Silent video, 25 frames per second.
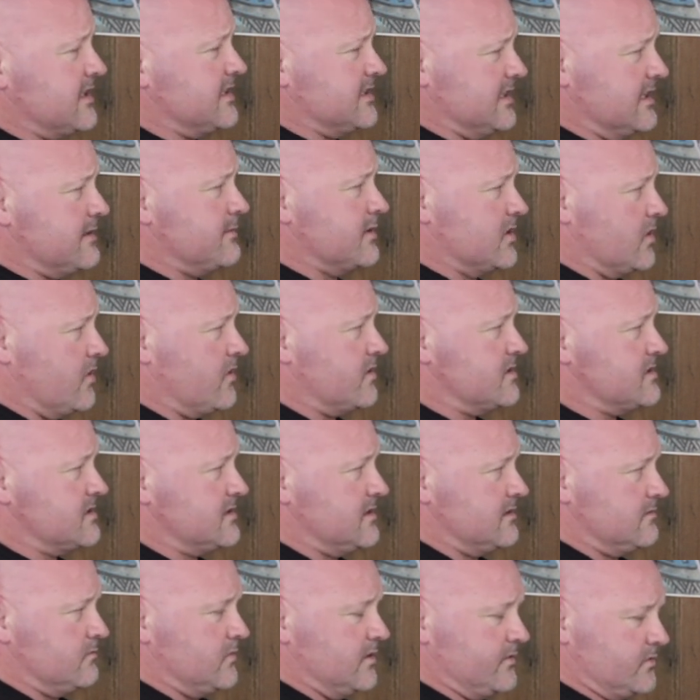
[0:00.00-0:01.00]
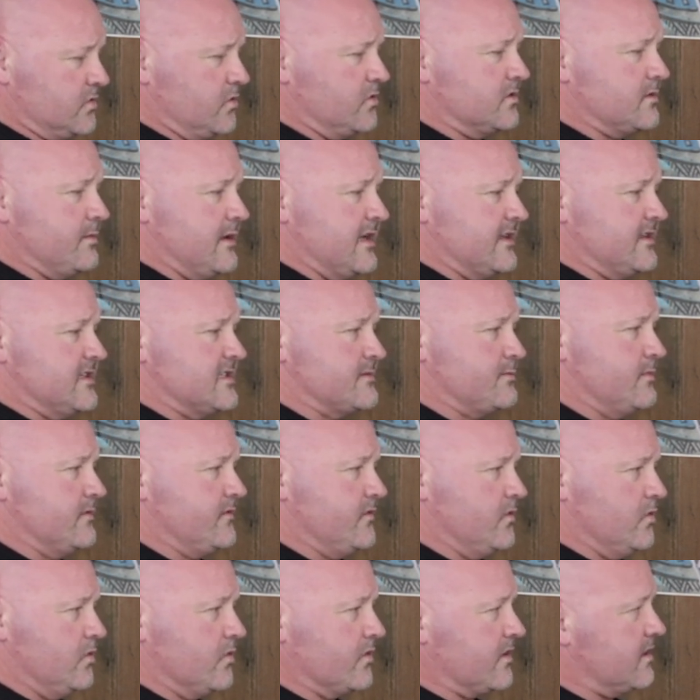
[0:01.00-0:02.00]
been demonised, and we've talked about this
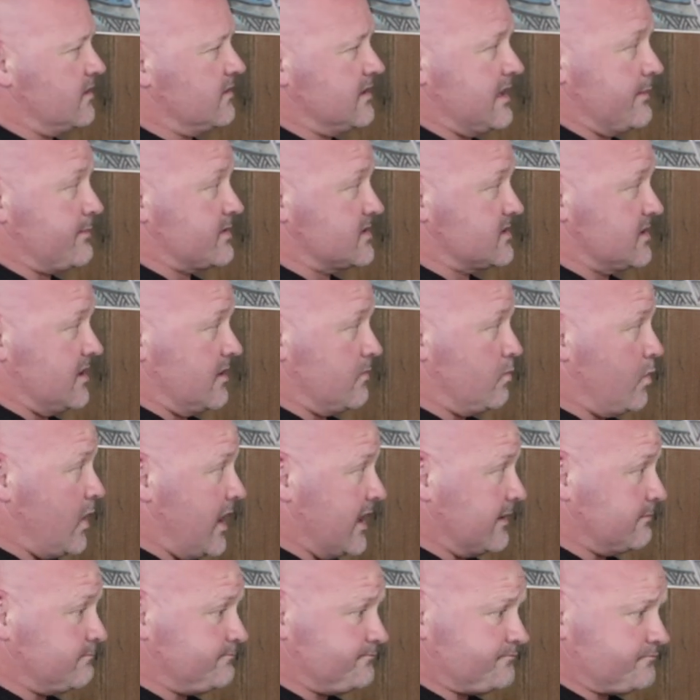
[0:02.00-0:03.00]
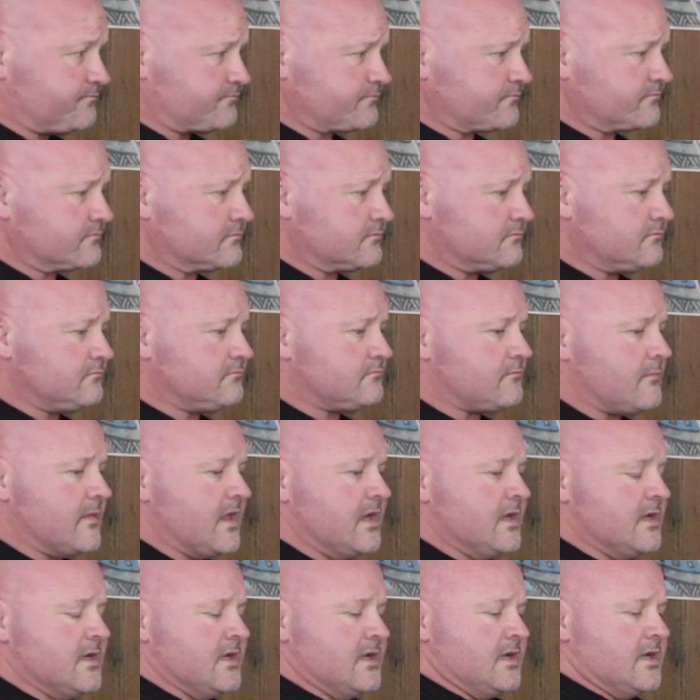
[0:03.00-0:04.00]
before in episode 1. Yep.
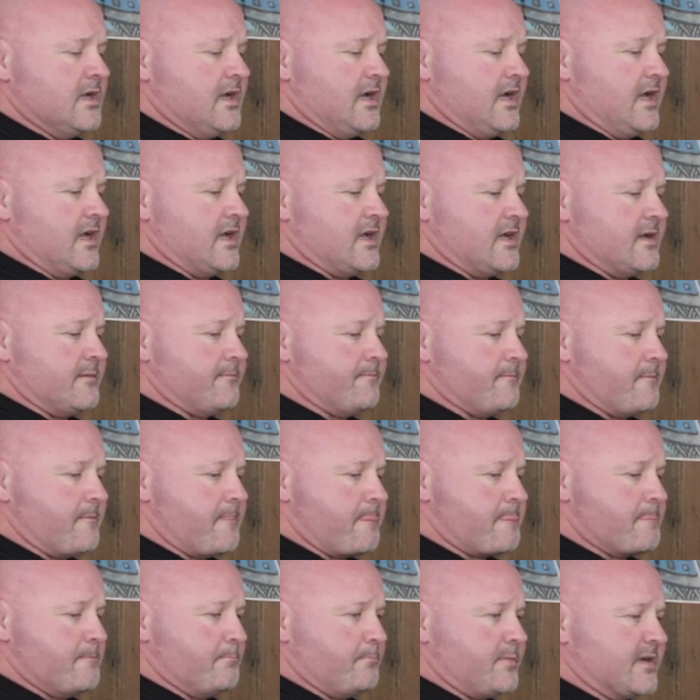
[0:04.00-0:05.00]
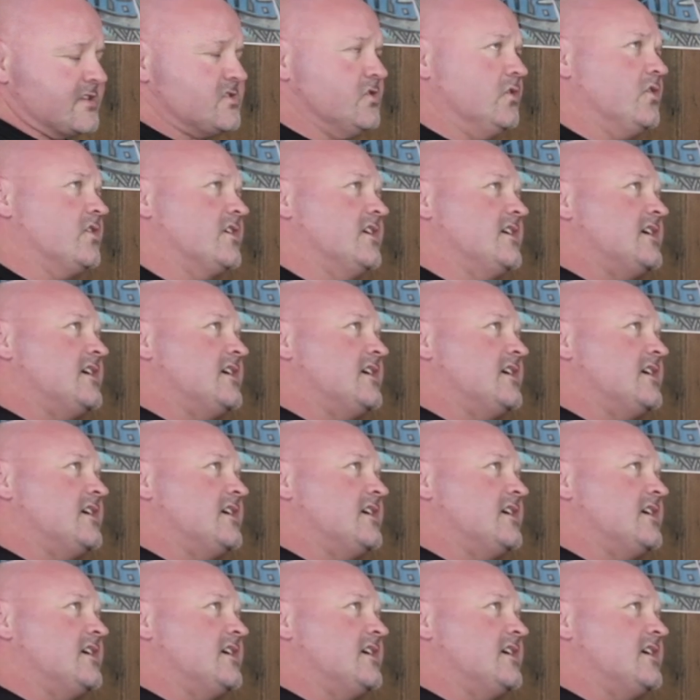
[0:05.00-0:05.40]
But it's not